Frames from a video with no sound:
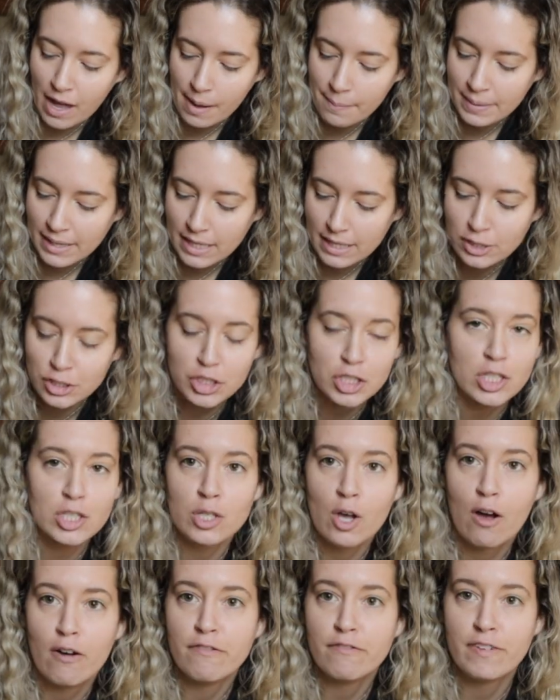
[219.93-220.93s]
I mean, it's sure
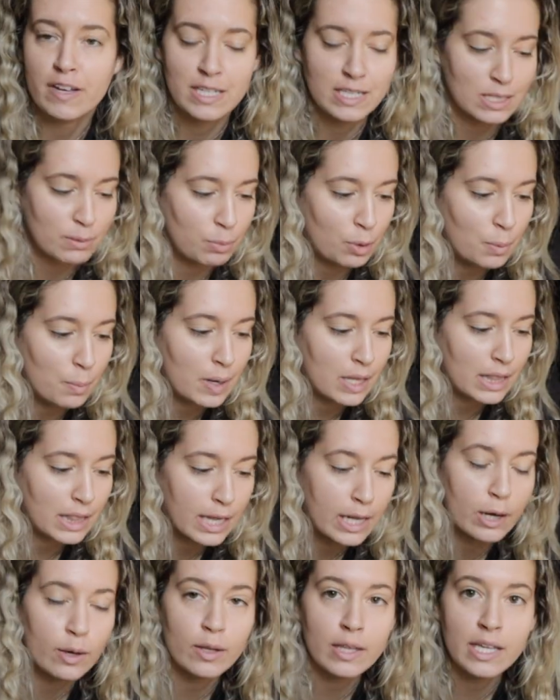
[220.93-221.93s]
it's all fixable, but
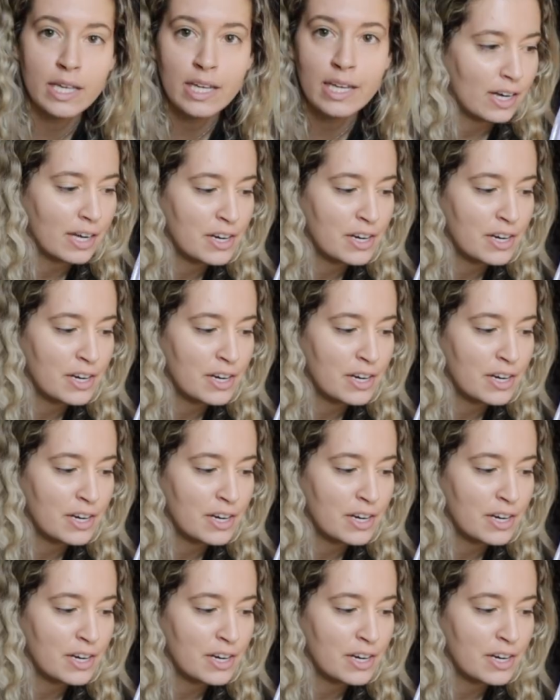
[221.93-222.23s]
literally